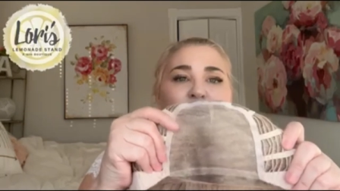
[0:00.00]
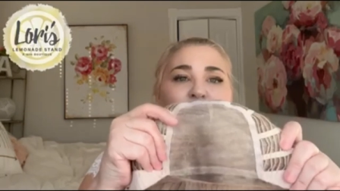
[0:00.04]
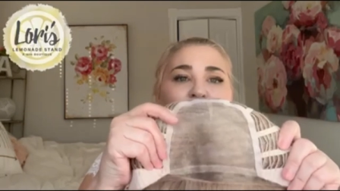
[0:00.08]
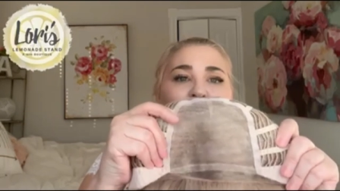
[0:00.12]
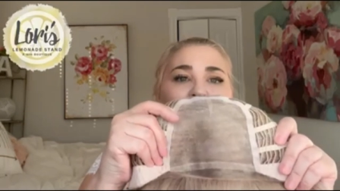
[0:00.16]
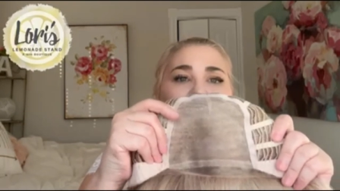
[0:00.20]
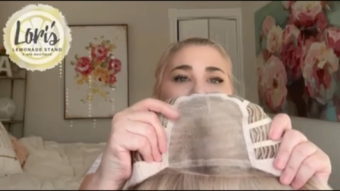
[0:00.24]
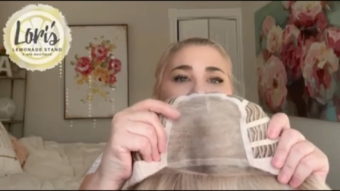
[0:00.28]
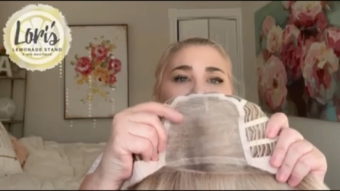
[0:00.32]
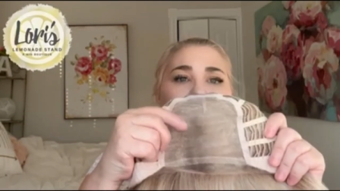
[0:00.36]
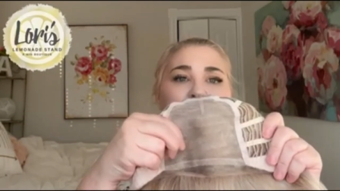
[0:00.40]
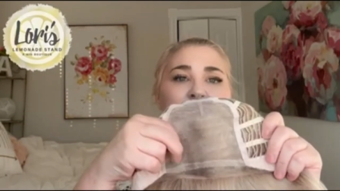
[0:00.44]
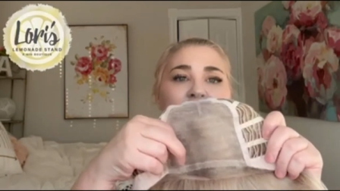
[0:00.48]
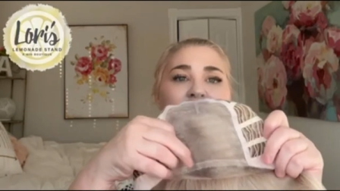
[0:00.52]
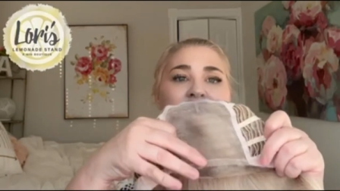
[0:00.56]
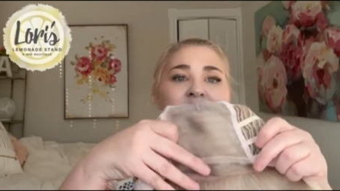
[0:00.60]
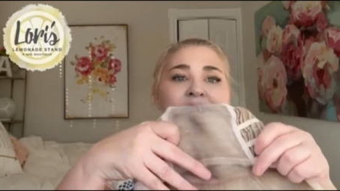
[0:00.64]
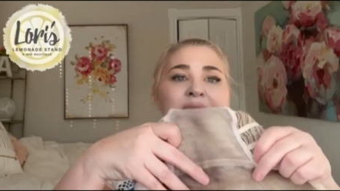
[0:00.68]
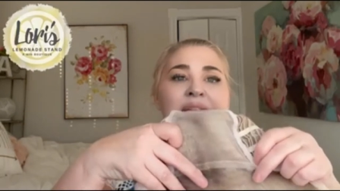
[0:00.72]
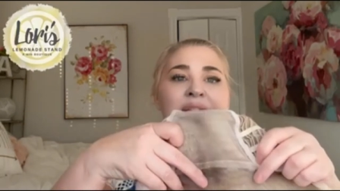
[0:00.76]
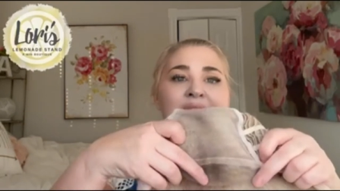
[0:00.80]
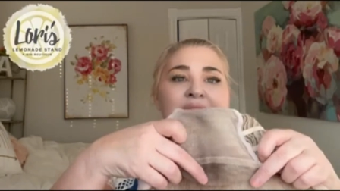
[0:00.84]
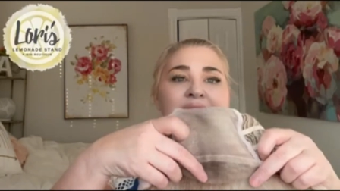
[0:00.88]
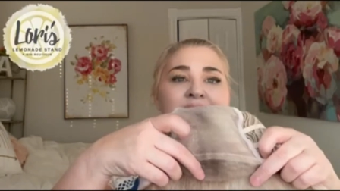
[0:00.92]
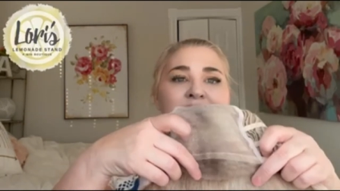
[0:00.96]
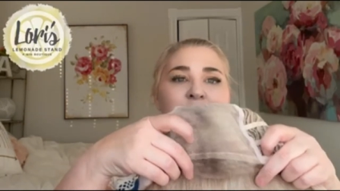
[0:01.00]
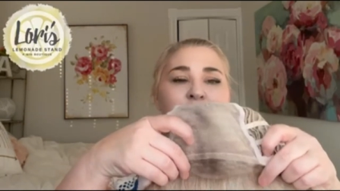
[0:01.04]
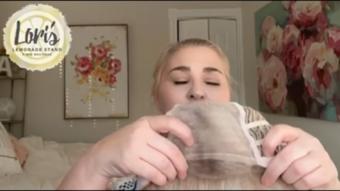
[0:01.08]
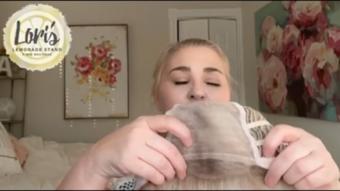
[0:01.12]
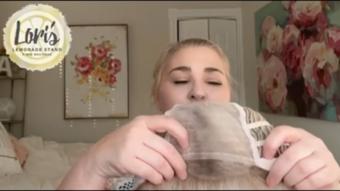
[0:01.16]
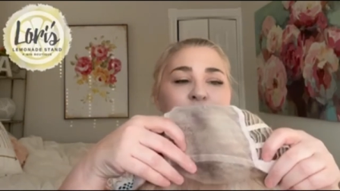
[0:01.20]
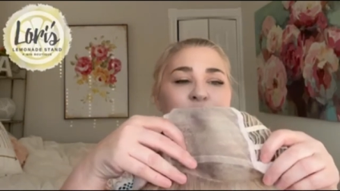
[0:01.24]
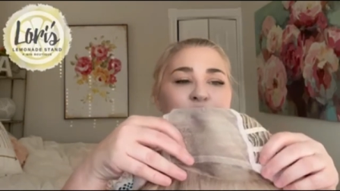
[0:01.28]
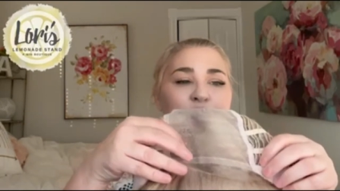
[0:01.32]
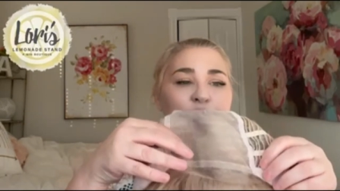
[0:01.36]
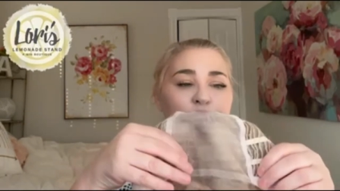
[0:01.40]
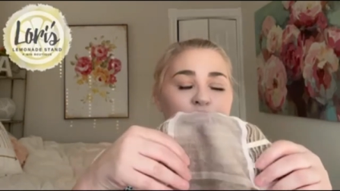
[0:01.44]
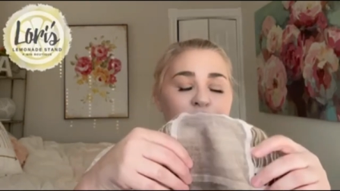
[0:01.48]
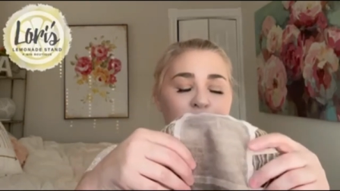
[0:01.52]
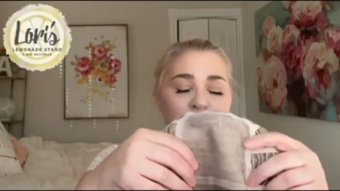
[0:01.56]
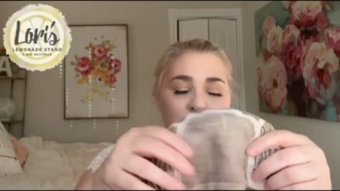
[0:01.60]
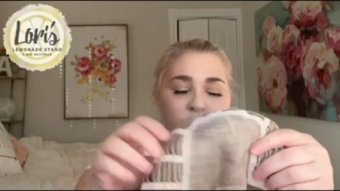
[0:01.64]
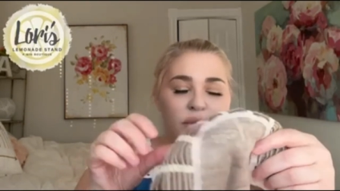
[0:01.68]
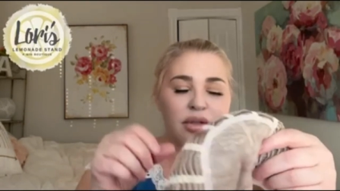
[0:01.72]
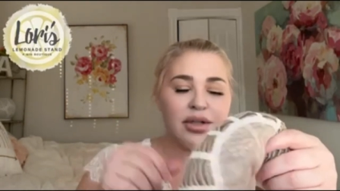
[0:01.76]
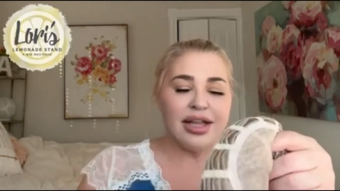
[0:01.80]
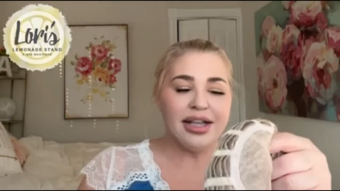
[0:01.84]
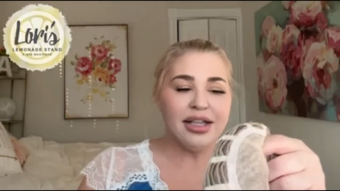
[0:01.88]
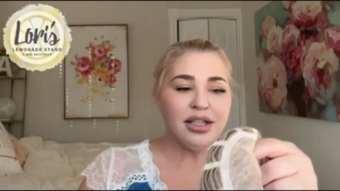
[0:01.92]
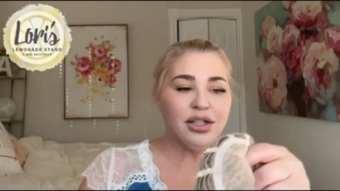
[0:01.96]
top and a
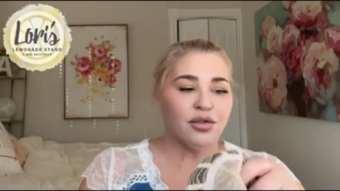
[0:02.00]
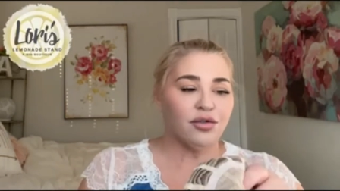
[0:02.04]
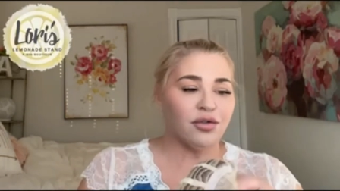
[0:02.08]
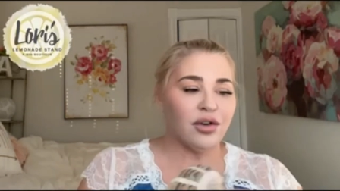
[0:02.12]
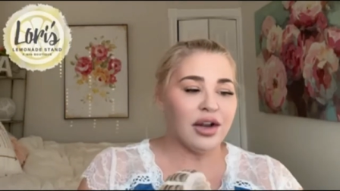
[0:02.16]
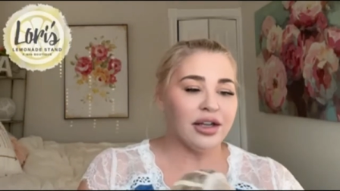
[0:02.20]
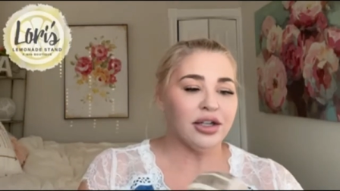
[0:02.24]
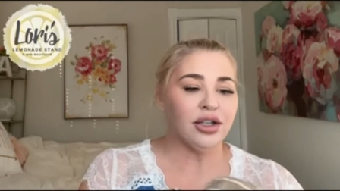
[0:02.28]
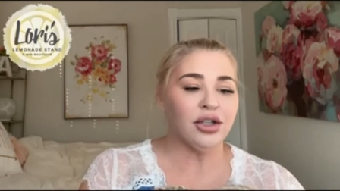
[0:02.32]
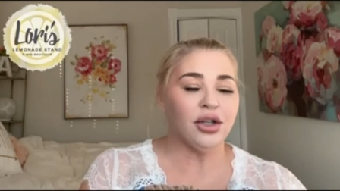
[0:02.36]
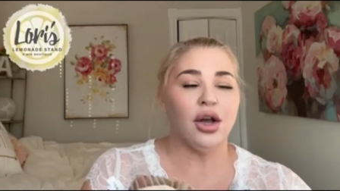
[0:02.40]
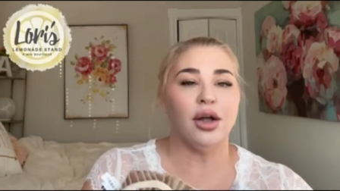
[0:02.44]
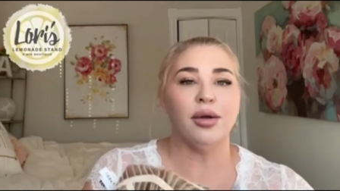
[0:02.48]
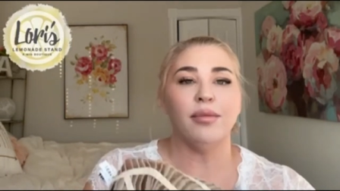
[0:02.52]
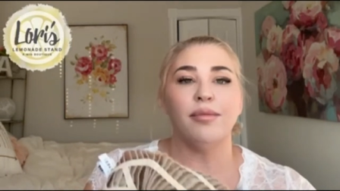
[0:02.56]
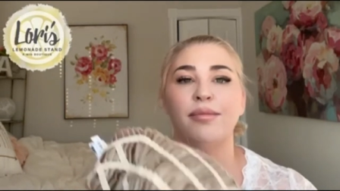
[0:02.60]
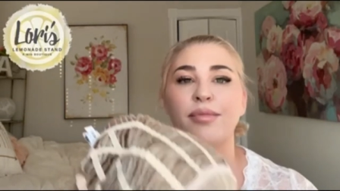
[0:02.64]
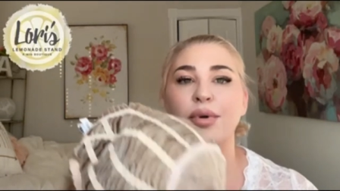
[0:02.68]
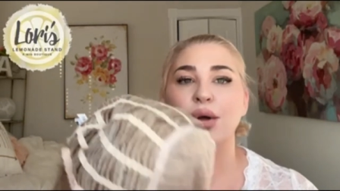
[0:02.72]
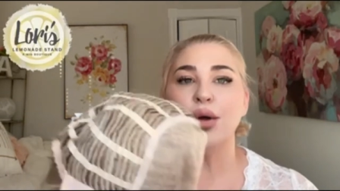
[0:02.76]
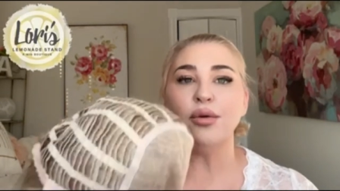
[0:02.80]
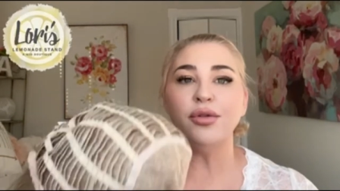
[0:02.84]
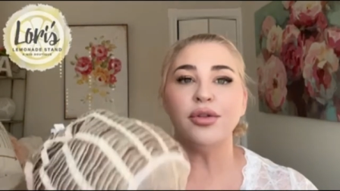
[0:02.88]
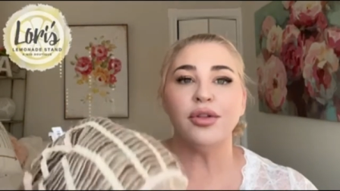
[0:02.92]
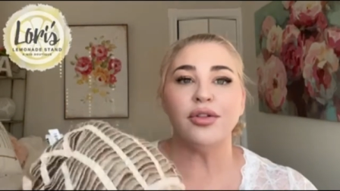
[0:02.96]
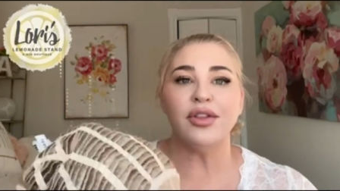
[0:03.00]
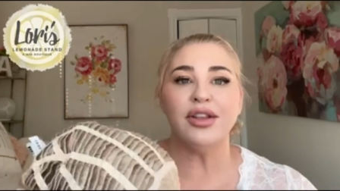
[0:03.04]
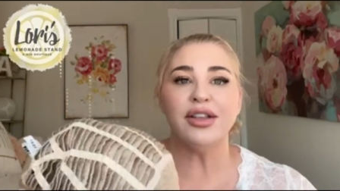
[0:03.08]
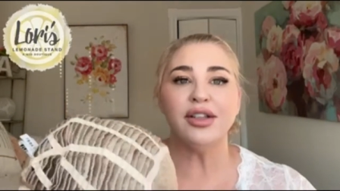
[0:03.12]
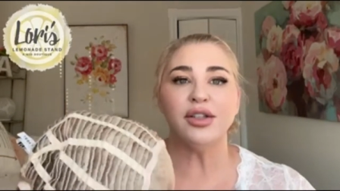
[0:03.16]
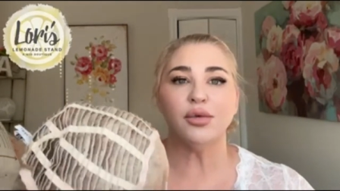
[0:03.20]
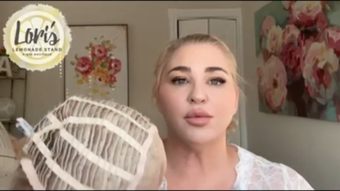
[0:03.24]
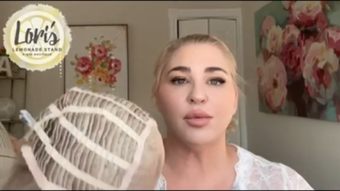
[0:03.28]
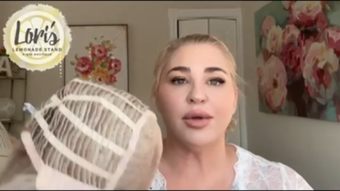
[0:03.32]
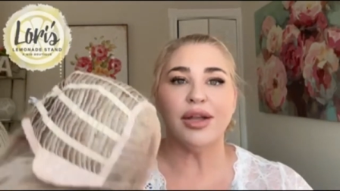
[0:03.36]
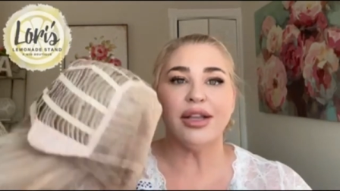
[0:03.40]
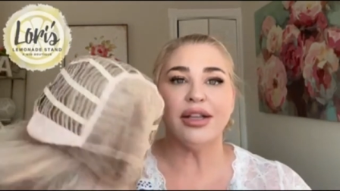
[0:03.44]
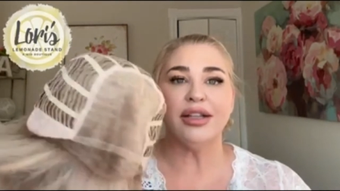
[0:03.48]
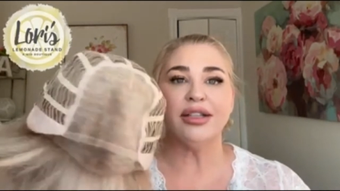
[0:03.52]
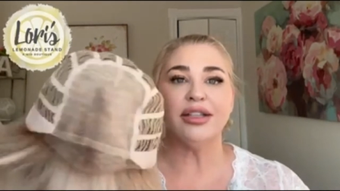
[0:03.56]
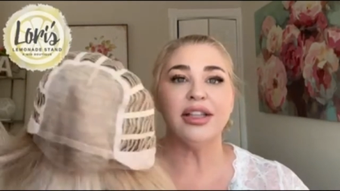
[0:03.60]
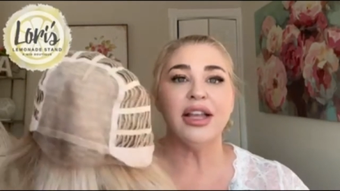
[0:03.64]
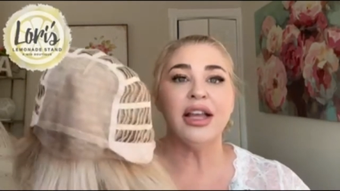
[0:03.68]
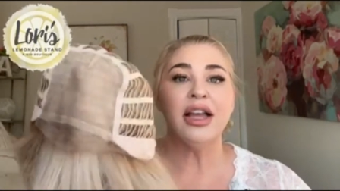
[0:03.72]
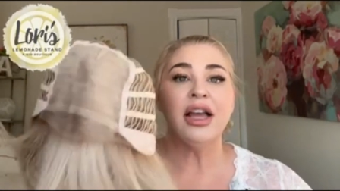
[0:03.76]
beautiful lace front. On both of these wigs,